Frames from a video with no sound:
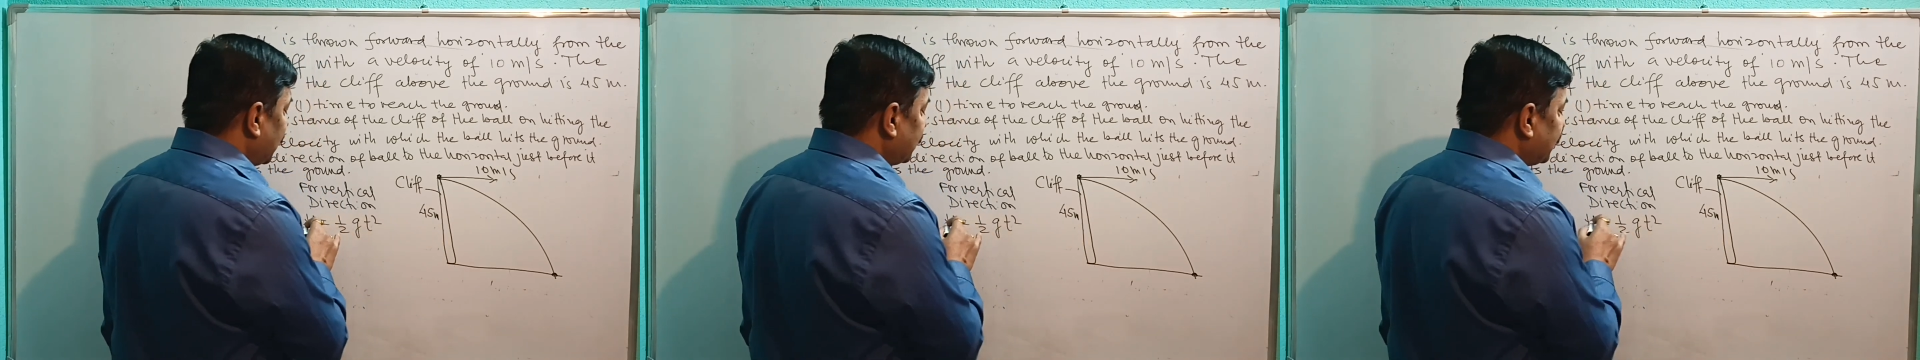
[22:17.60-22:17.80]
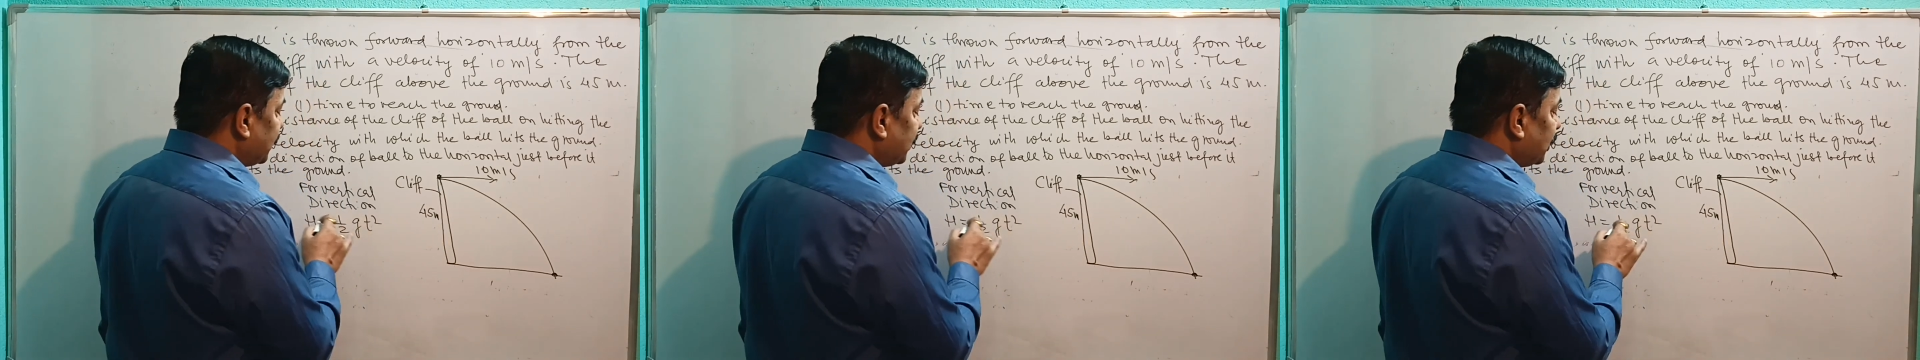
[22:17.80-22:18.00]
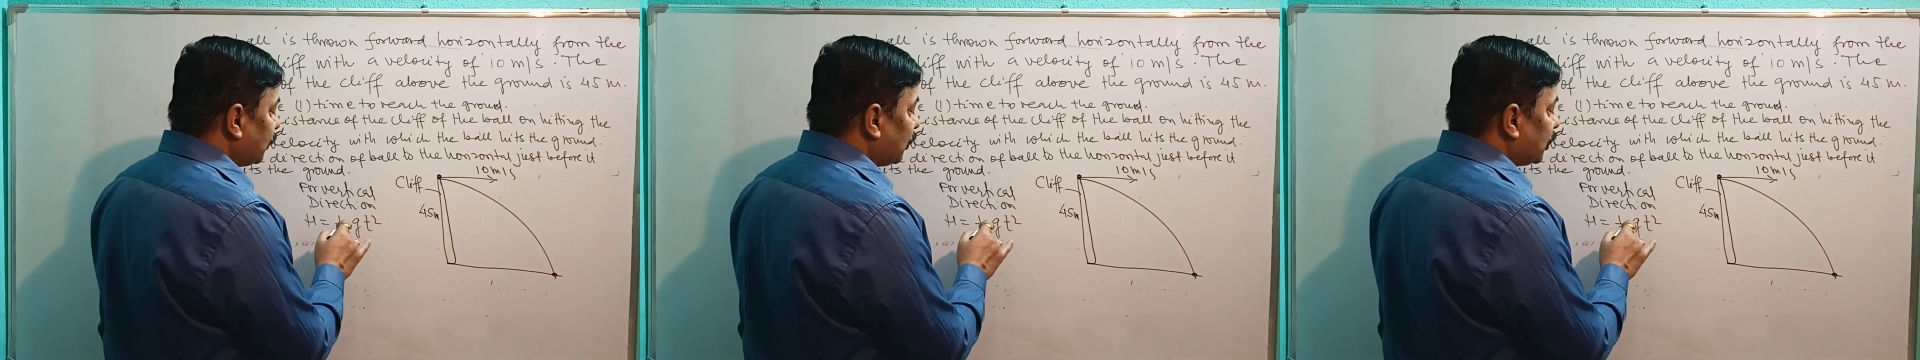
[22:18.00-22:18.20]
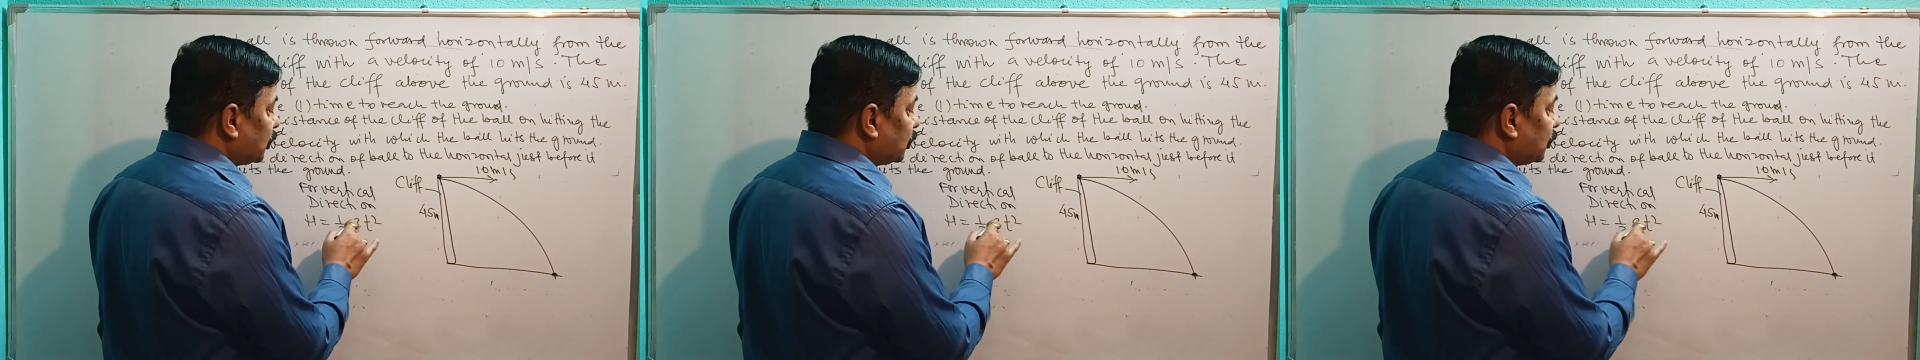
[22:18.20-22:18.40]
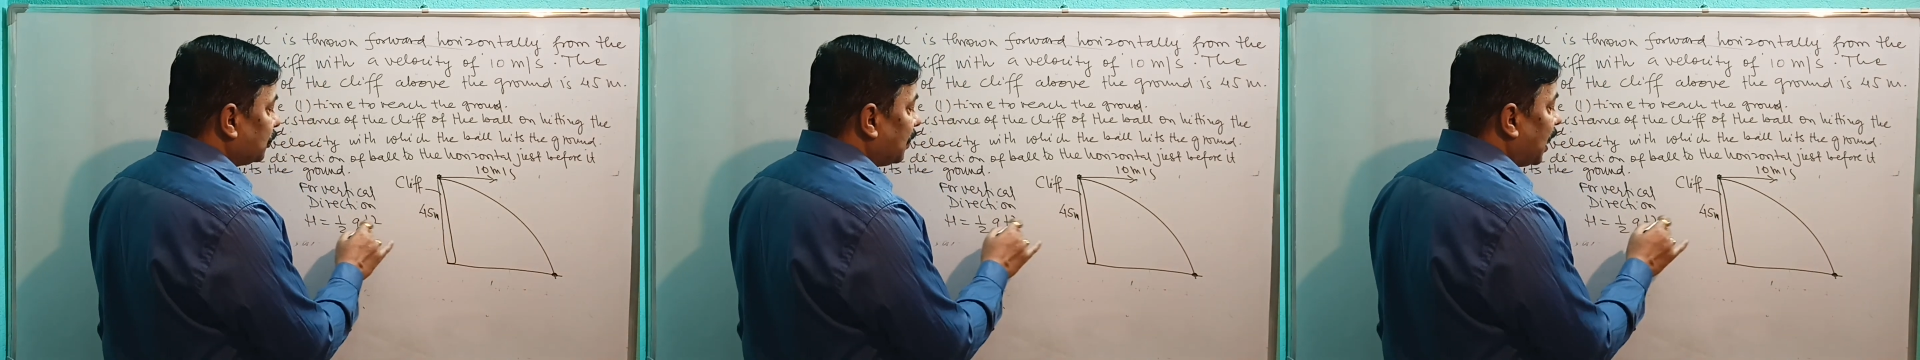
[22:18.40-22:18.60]
h is
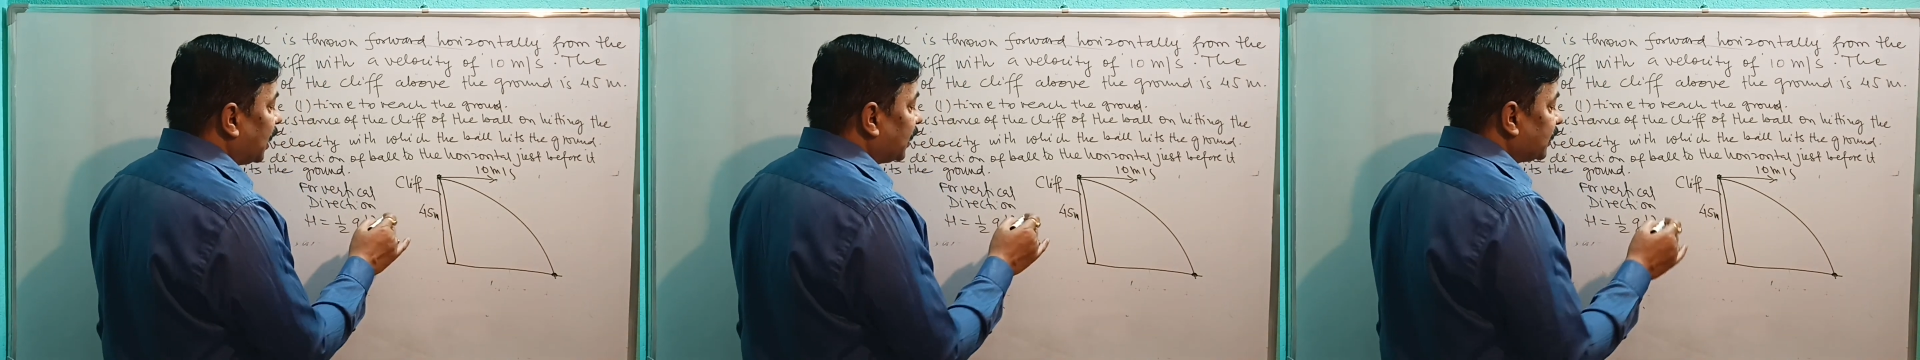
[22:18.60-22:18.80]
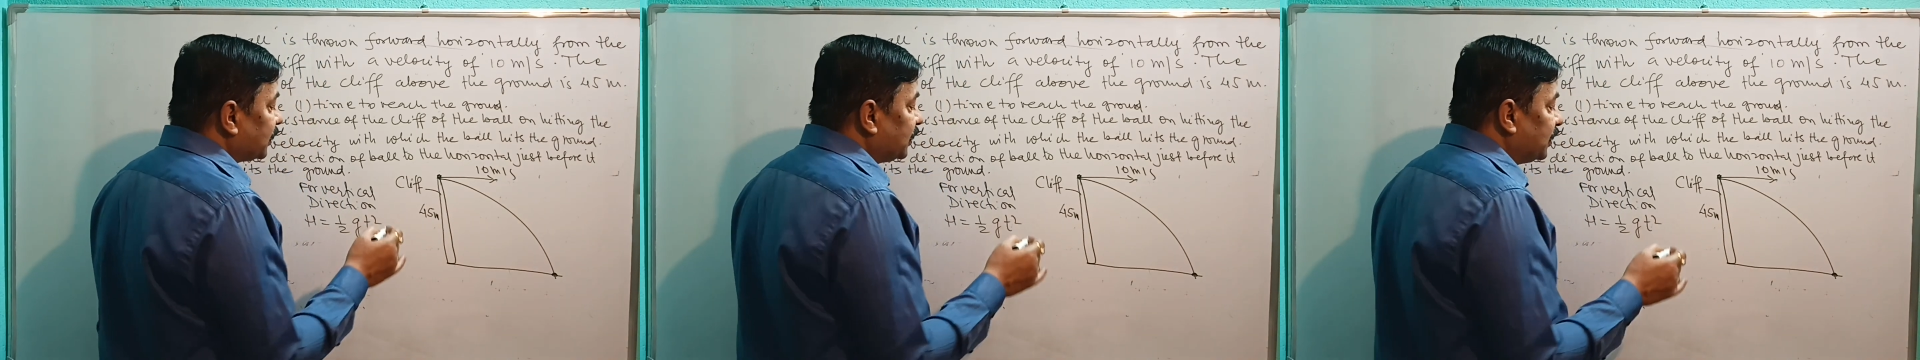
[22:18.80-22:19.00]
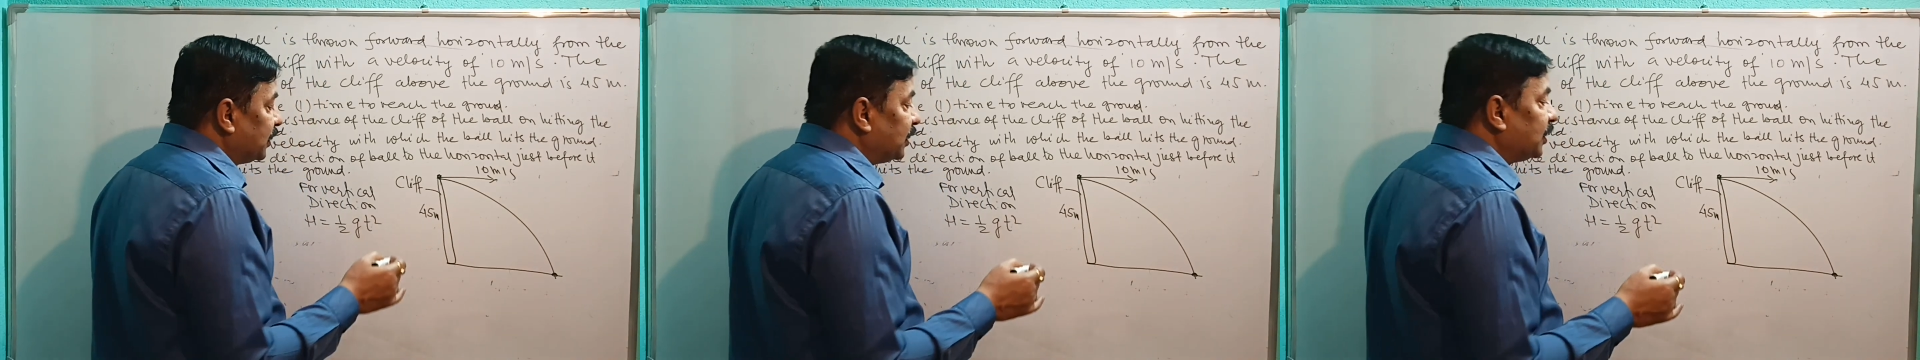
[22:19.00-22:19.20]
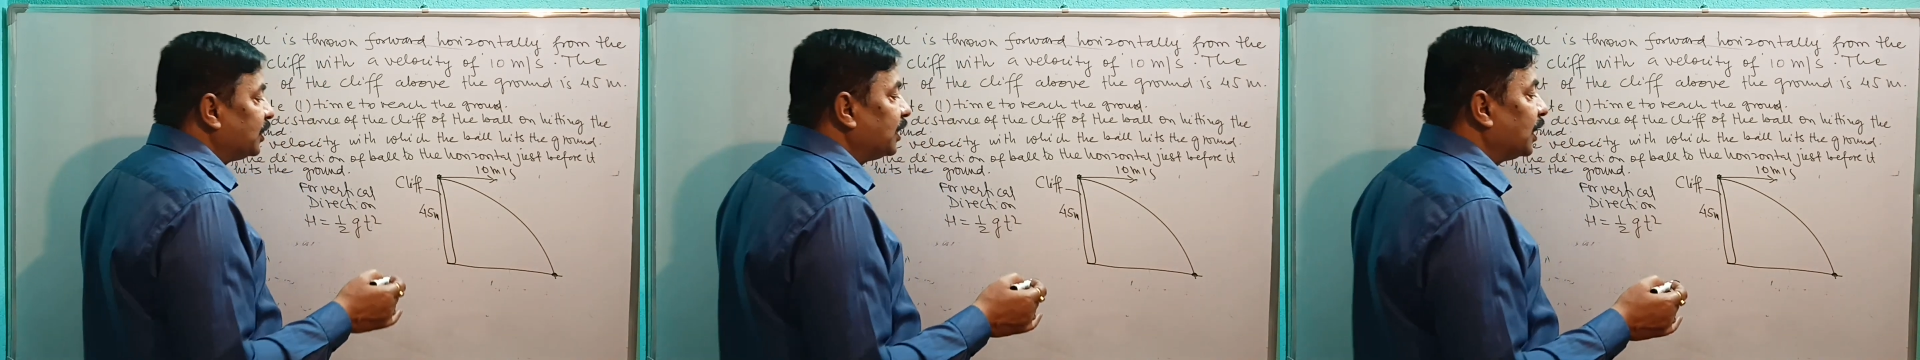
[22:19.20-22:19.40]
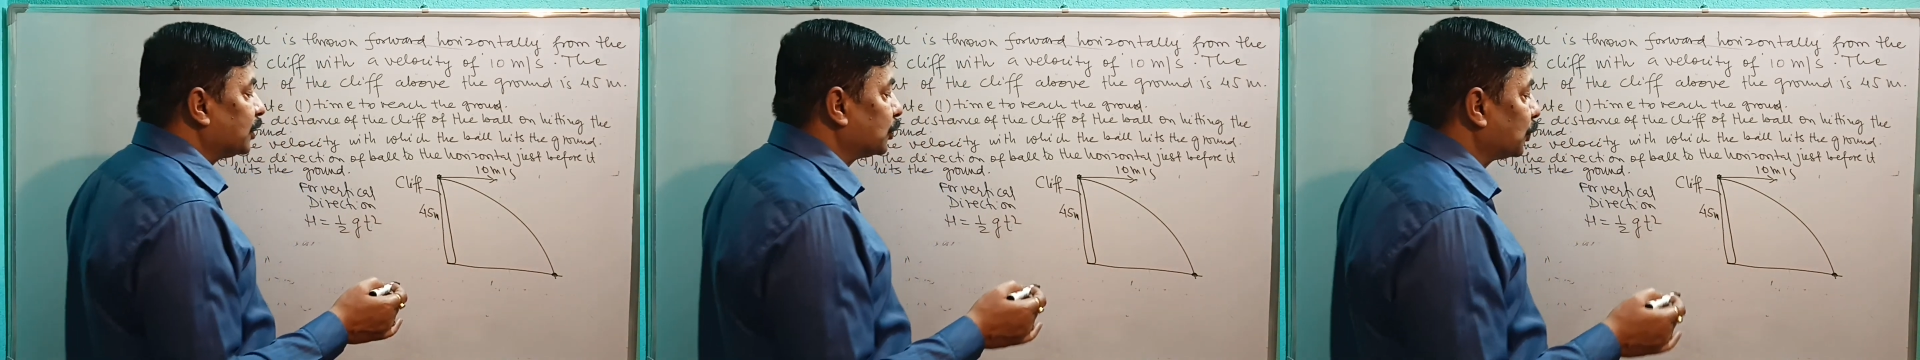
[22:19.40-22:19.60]
equals to minus
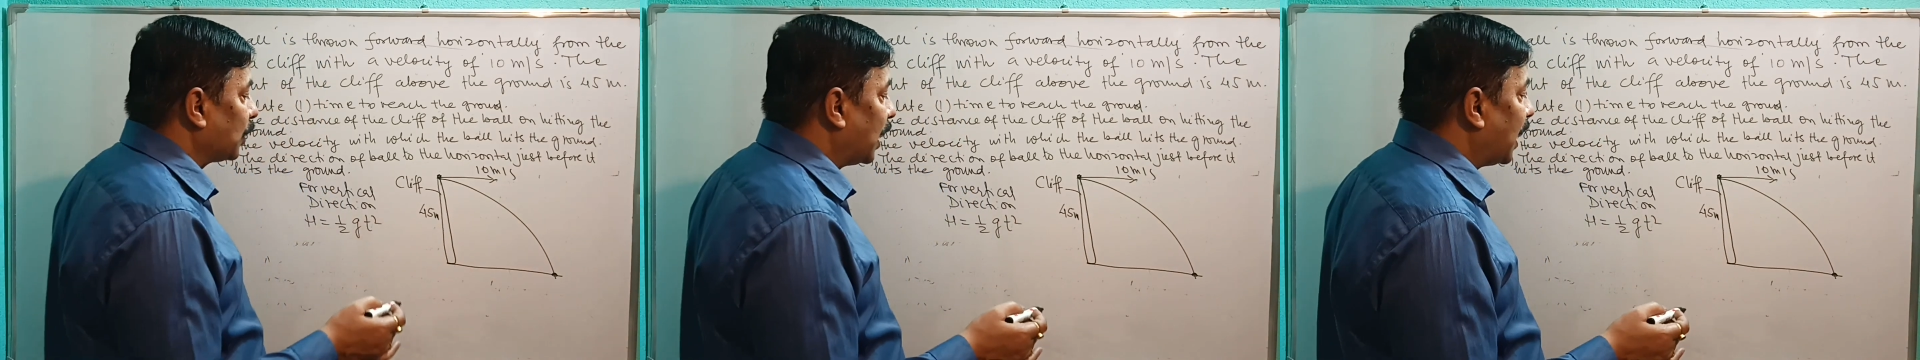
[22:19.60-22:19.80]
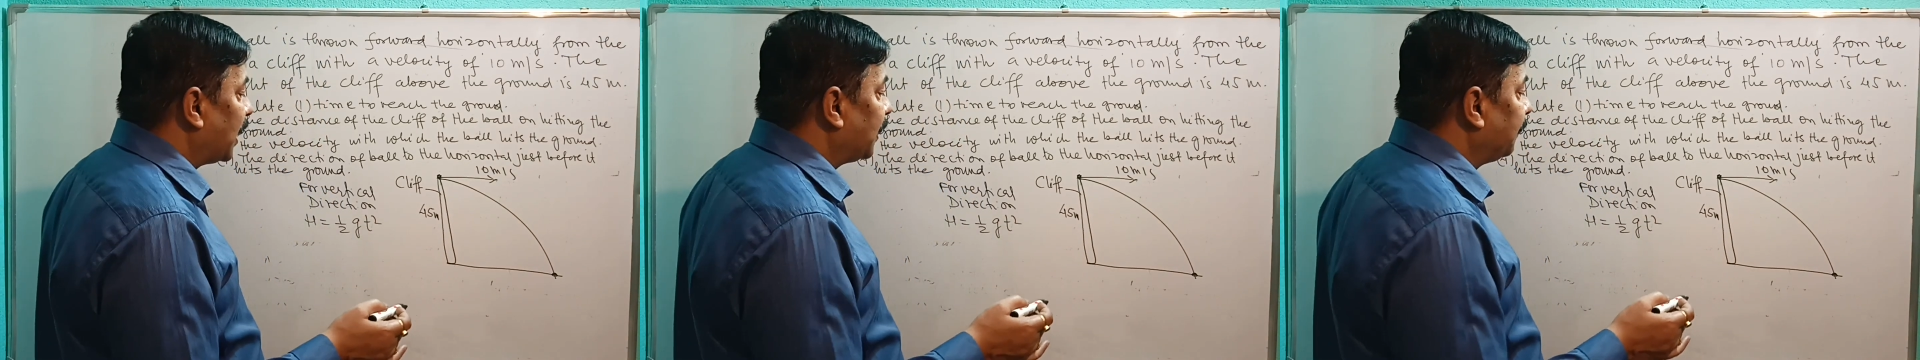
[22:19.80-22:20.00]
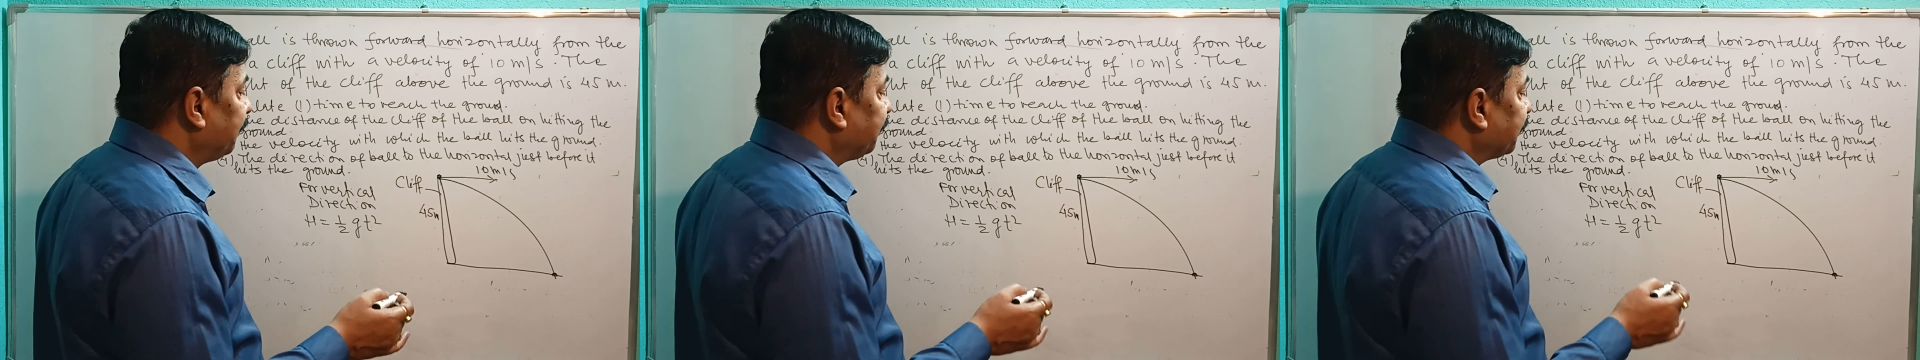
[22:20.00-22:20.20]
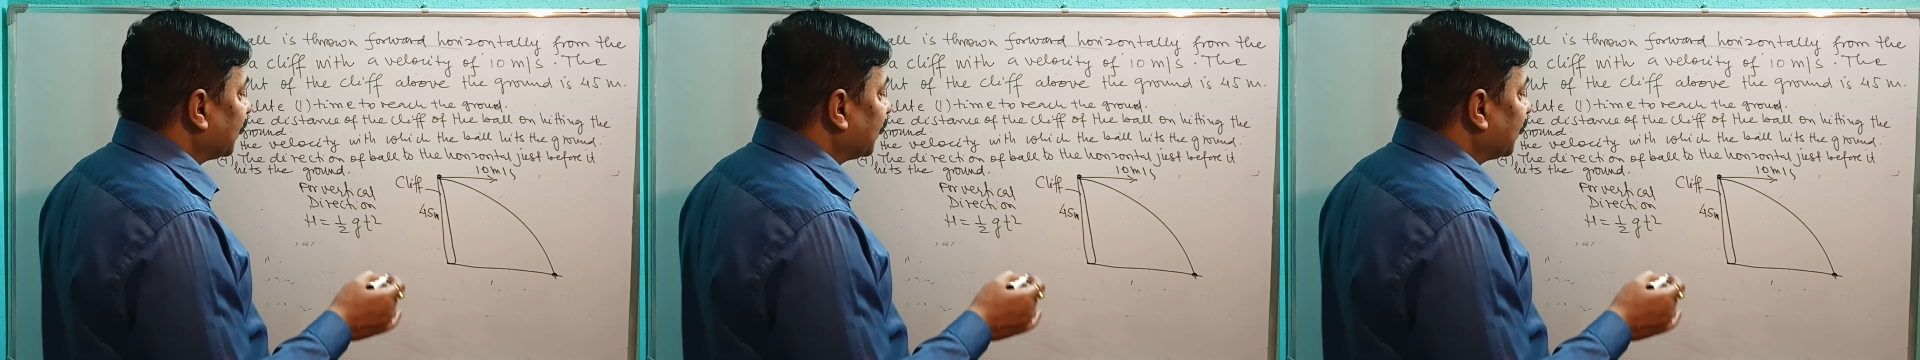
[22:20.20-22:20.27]
gt square,